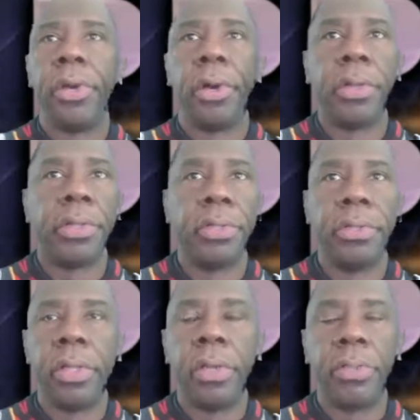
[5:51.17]
all
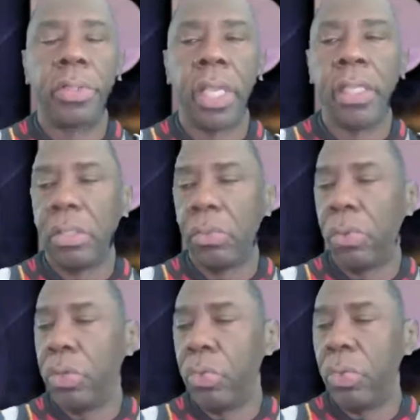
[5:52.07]
the things in the
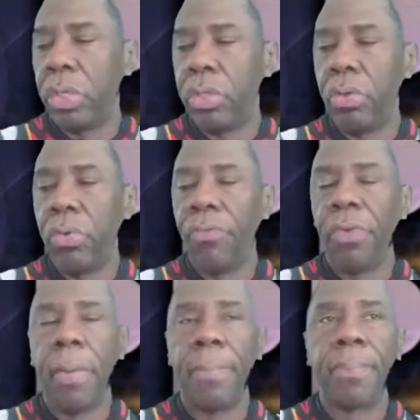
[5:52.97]
world you want to do
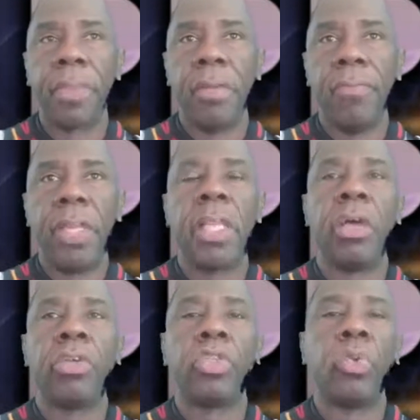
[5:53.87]
from
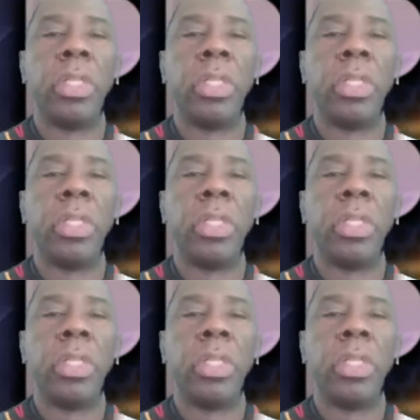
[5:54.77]
videos.